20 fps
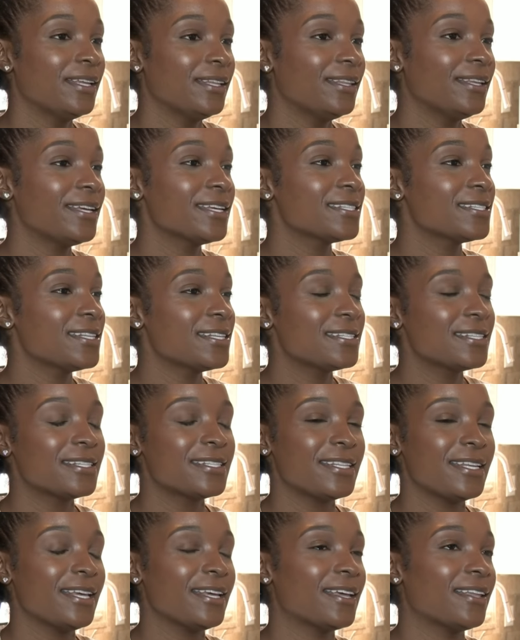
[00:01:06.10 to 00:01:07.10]
The
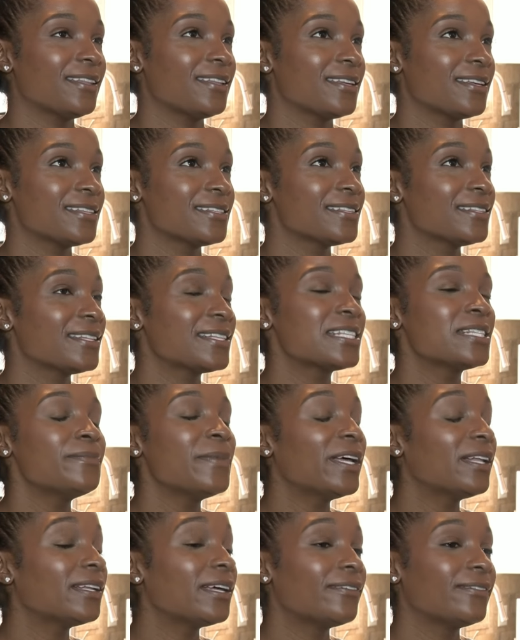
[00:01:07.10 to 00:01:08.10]
consistency and the, the
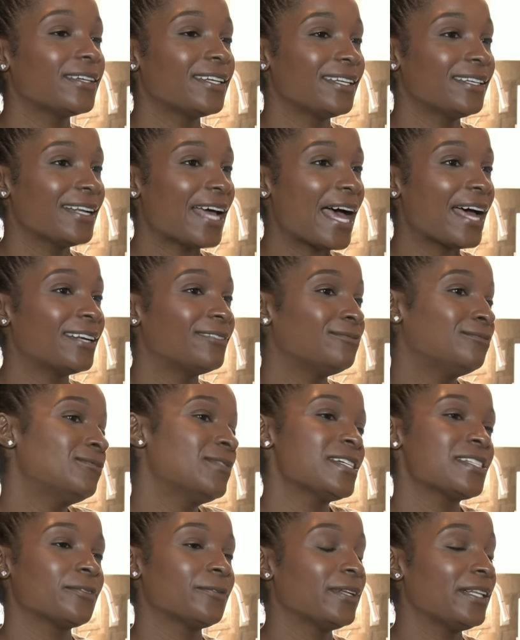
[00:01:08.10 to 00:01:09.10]
smell of it. I
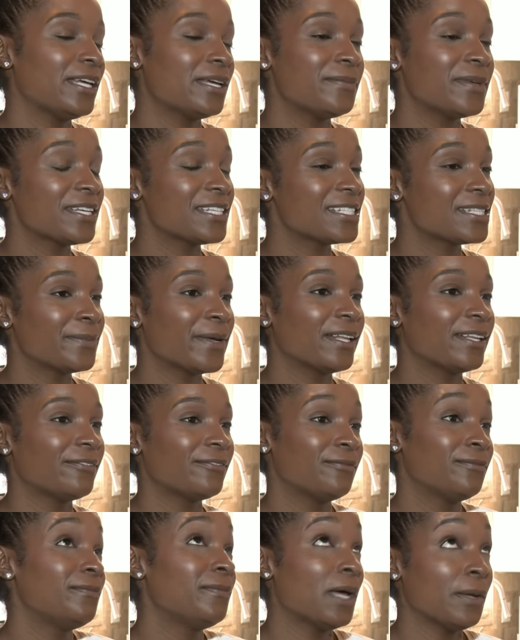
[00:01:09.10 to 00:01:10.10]
wasn't really a big smell of,
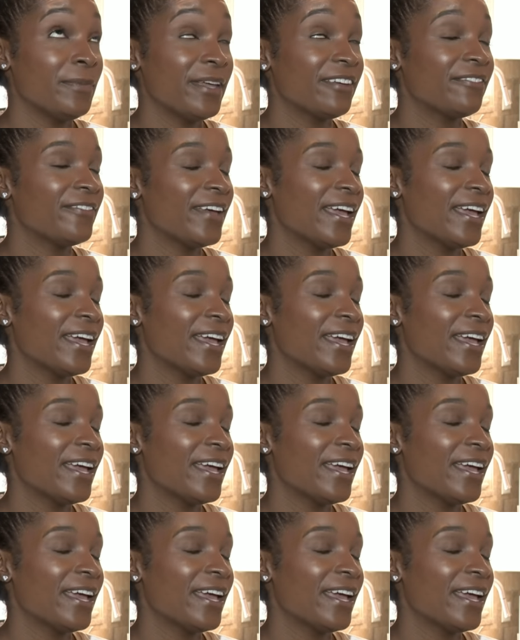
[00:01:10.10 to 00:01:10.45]
a big